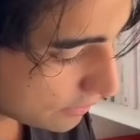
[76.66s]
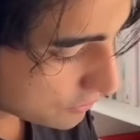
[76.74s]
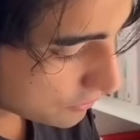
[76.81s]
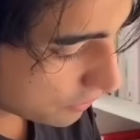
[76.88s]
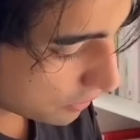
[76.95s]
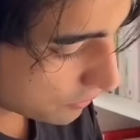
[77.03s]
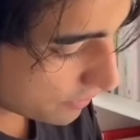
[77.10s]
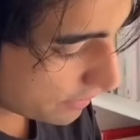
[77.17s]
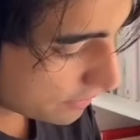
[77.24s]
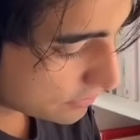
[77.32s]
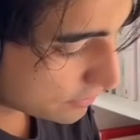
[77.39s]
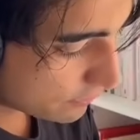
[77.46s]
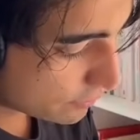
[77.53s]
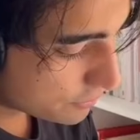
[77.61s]
start with this.
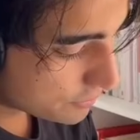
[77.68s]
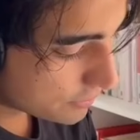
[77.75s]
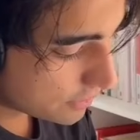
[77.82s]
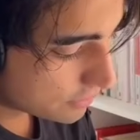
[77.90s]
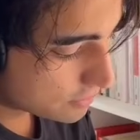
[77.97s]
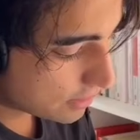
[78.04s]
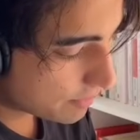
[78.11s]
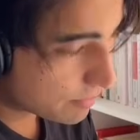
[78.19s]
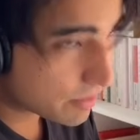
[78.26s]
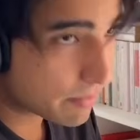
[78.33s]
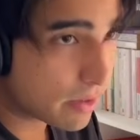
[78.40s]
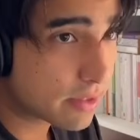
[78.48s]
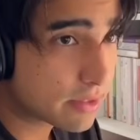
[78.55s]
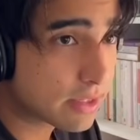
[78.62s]
The first thing to keep in
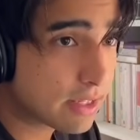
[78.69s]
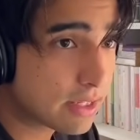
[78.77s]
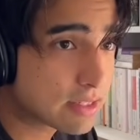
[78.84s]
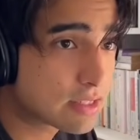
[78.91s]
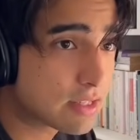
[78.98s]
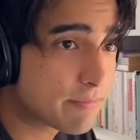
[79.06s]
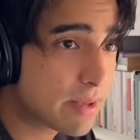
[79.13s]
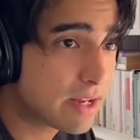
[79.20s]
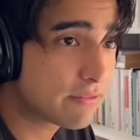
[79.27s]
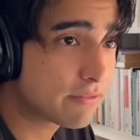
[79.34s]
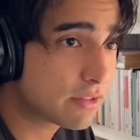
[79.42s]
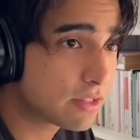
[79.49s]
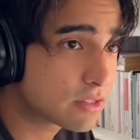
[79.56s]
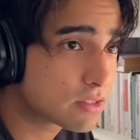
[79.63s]
mind is the
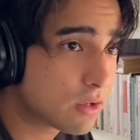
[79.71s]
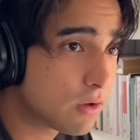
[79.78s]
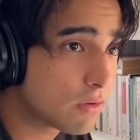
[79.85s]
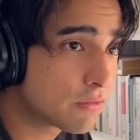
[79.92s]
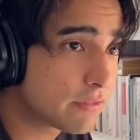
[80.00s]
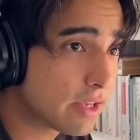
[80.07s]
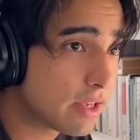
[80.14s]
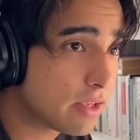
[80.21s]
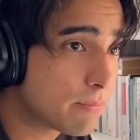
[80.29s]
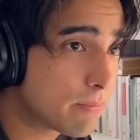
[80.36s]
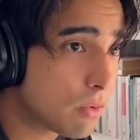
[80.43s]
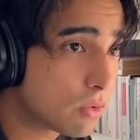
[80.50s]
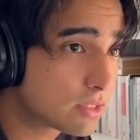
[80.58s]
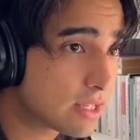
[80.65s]
benefits of a
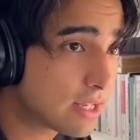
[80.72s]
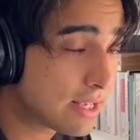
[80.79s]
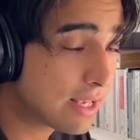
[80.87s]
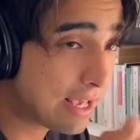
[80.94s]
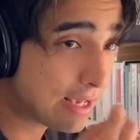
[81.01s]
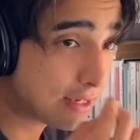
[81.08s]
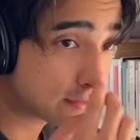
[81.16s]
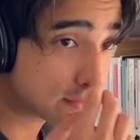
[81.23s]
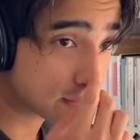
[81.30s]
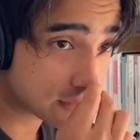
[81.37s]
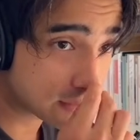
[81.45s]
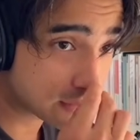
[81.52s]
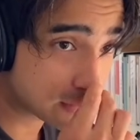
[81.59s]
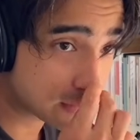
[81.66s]
multi-agent
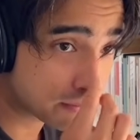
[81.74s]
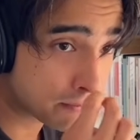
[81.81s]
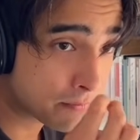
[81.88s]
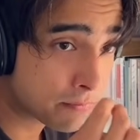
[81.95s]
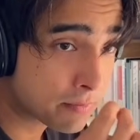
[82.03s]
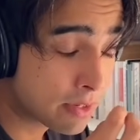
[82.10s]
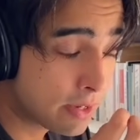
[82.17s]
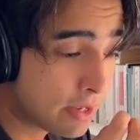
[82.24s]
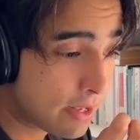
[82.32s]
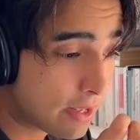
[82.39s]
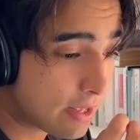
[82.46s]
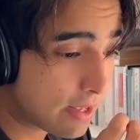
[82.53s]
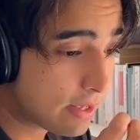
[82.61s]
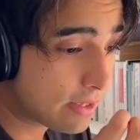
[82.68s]
system.
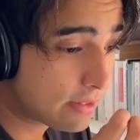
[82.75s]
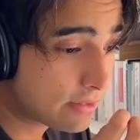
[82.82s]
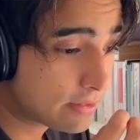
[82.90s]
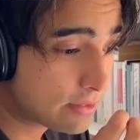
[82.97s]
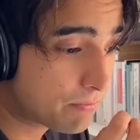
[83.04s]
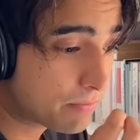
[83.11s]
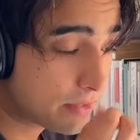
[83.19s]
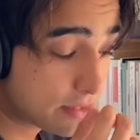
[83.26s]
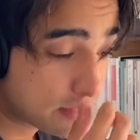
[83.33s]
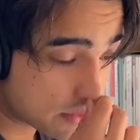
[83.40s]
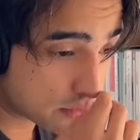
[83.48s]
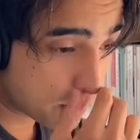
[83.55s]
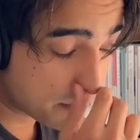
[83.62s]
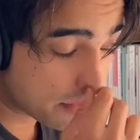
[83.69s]
And this is
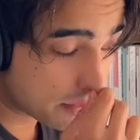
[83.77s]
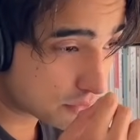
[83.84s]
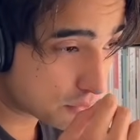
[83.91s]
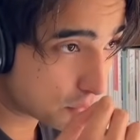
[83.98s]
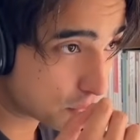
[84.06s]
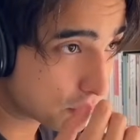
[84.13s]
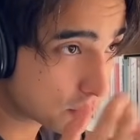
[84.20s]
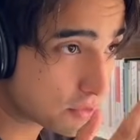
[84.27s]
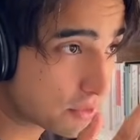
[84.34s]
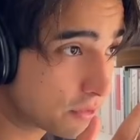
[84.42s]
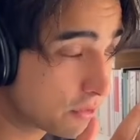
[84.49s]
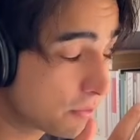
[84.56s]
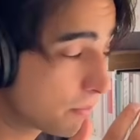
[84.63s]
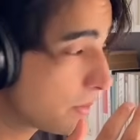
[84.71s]
something to
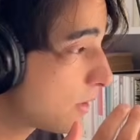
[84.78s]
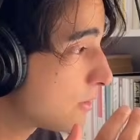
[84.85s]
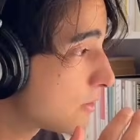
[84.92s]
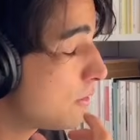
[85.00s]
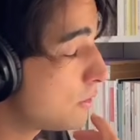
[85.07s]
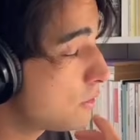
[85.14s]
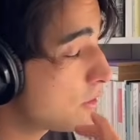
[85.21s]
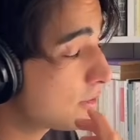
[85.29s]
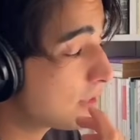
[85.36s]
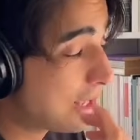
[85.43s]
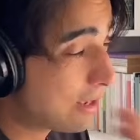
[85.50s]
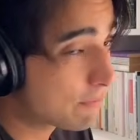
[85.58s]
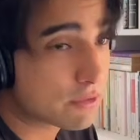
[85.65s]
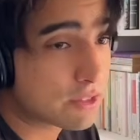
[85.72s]
consider because not
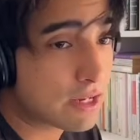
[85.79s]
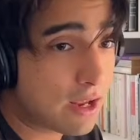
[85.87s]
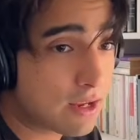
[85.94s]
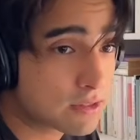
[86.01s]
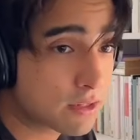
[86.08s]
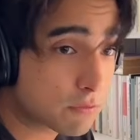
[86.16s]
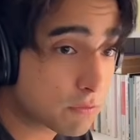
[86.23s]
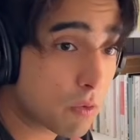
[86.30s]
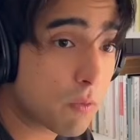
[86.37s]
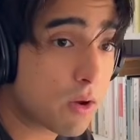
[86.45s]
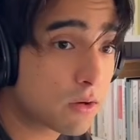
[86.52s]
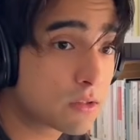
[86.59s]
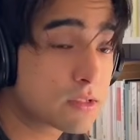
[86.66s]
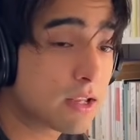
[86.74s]
every task
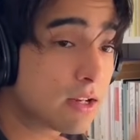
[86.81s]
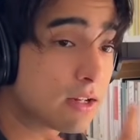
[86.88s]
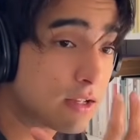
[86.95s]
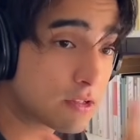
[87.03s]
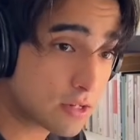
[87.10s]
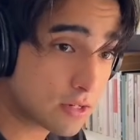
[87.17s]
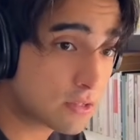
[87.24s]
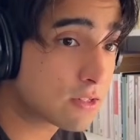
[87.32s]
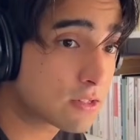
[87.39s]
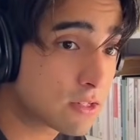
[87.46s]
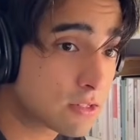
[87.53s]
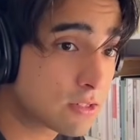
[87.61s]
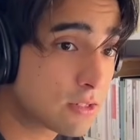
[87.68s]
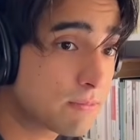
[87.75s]
requires an agentic
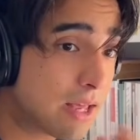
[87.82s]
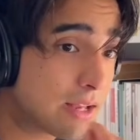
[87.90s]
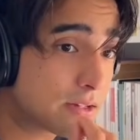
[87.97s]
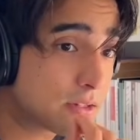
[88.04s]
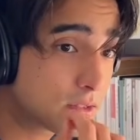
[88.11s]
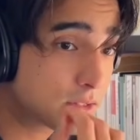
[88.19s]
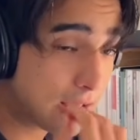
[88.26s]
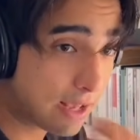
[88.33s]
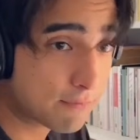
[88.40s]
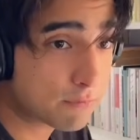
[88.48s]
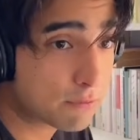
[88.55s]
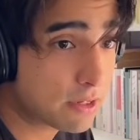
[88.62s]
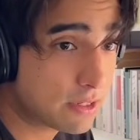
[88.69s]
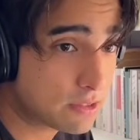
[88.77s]
system, and not
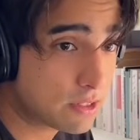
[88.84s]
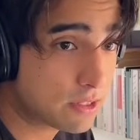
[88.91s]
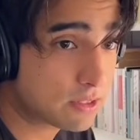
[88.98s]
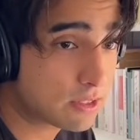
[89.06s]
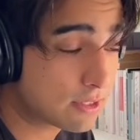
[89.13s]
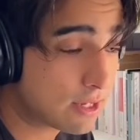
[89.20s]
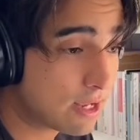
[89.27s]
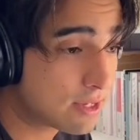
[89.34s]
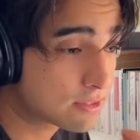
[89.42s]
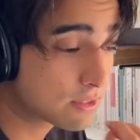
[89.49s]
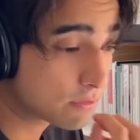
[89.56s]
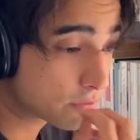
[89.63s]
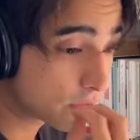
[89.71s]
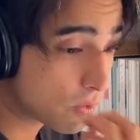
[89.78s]
every agentic task
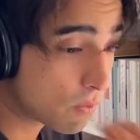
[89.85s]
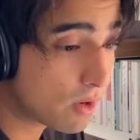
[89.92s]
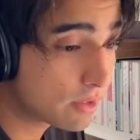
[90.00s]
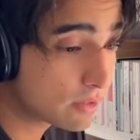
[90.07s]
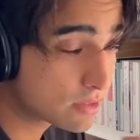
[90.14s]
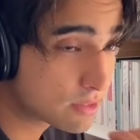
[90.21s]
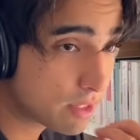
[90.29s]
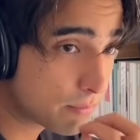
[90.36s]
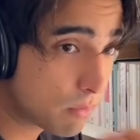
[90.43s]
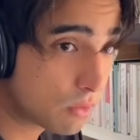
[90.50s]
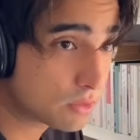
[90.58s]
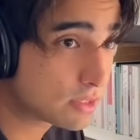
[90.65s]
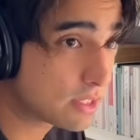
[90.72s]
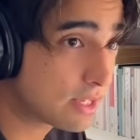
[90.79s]
requires a
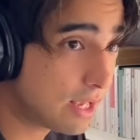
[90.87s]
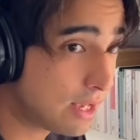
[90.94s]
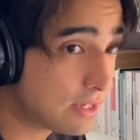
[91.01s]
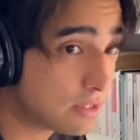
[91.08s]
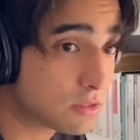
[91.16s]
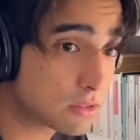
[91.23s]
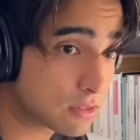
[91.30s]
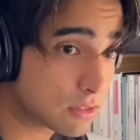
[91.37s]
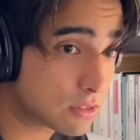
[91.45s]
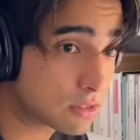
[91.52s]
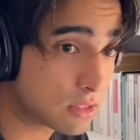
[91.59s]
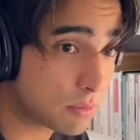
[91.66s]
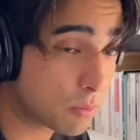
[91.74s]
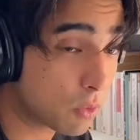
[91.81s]
multi-agent
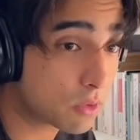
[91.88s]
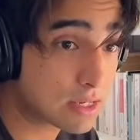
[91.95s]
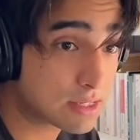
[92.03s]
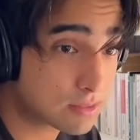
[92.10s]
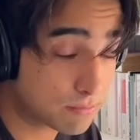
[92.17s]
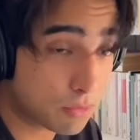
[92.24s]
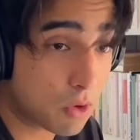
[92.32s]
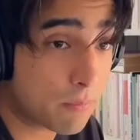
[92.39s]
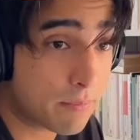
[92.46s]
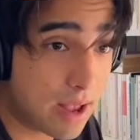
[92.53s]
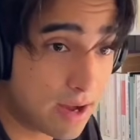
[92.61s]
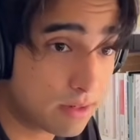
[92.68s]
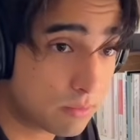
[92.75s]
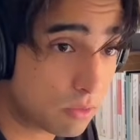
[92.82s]
system or is
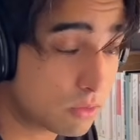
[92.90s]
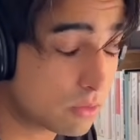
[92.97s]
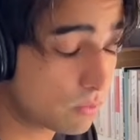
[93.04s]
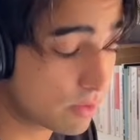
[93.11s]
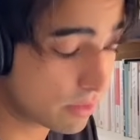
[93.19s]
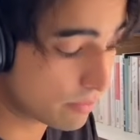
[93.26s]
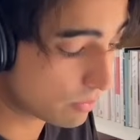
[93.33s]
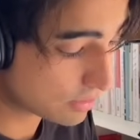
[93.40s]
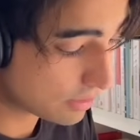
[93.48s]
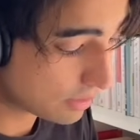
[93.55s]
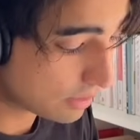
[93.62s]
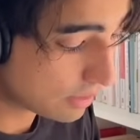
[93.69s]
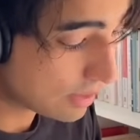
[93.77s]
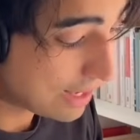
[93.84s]
compatible with a
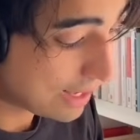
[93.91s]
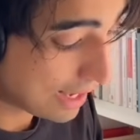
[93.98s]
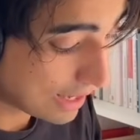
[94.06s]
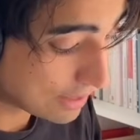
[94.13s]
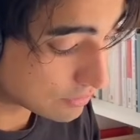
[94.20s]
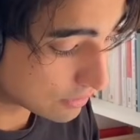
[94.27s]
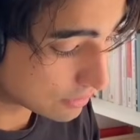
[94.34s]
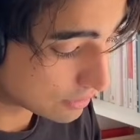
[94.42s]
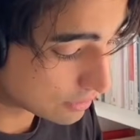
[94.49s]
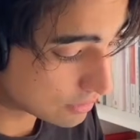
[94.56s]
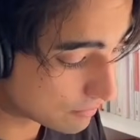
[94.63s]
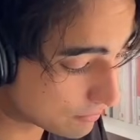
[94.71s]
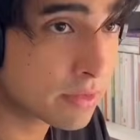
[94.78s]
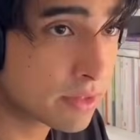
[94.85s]
multi-agent
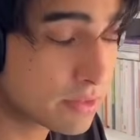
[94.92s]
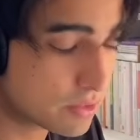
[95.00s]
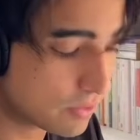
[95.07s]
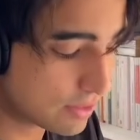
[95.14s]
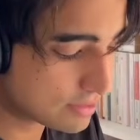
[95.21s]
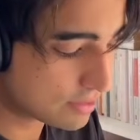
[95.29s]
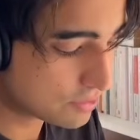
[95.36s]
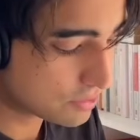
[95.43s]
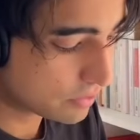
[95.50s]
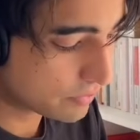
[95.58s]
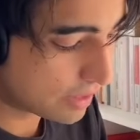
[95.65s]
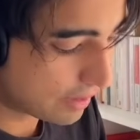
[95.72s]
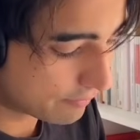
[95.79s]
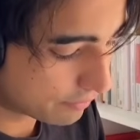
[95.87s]
system. So essentially, we
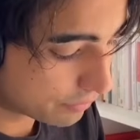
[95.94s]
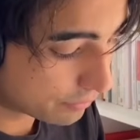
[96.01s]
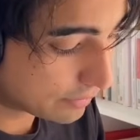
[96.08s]
have three